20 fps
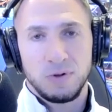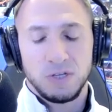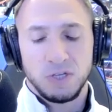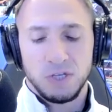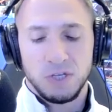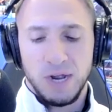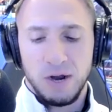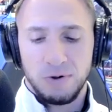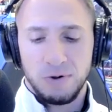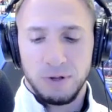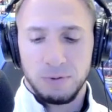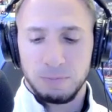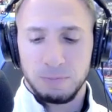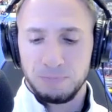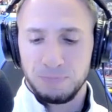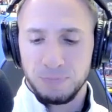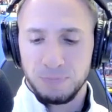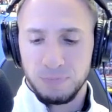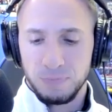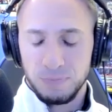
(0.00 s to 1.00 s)
scenario.
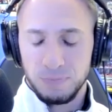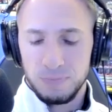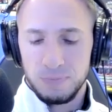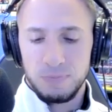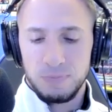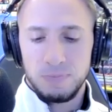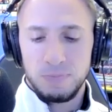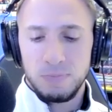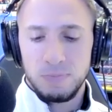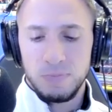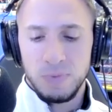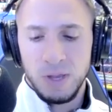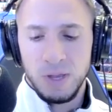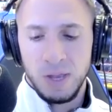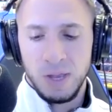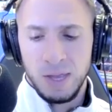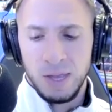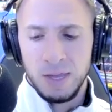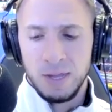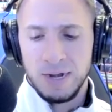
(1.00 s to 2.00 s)

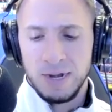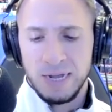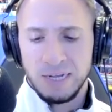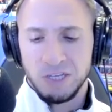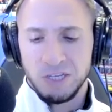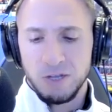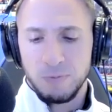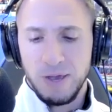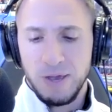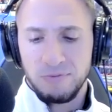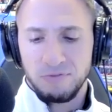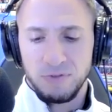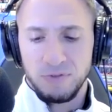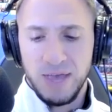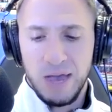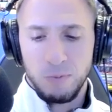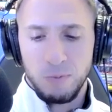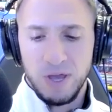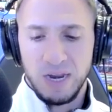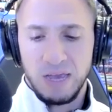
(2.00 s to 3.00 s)
Next up after
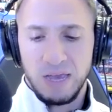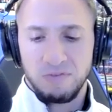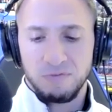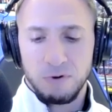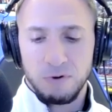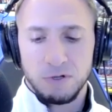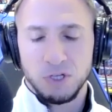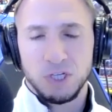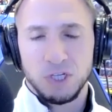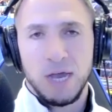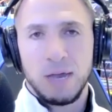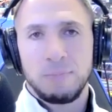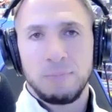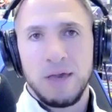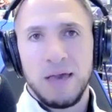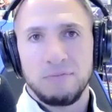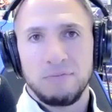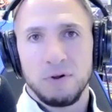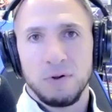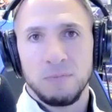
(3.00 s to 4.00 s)
that, we had a first time
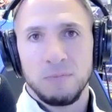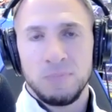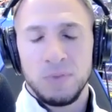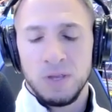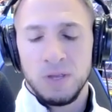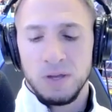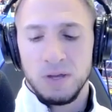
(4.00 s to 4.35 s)
ever